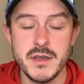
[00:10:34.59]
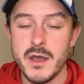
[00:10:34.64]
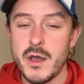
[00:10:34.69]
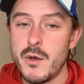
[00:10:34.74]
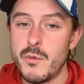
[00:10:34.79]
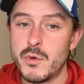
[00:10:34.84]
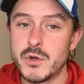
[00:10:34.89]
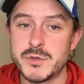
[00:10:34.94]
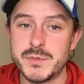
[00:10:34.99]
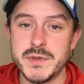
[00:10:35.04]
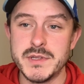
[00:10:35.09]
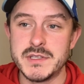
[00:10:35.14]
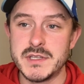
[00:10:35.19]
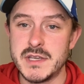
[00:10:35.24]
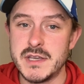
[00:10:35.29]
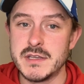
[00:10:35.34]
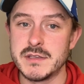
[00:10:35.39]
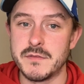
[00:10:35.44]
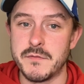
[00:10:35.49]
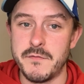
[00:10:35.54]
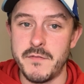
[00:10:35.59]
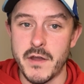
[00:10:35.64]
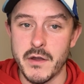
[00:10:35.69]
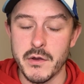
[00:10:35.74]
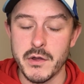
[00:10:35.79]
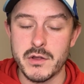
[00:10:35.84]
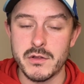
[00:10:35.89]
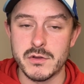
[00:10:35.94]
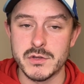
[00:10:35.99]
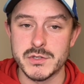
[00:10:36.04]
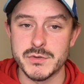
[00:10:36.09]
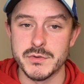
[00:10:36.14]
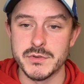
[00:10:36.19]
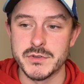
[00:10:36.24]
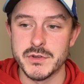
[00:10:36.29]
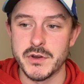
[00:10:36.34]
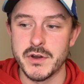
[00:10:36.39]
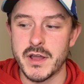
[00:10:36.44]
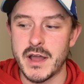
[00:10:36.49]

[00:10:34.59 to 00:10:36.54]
which means he is very close to returning.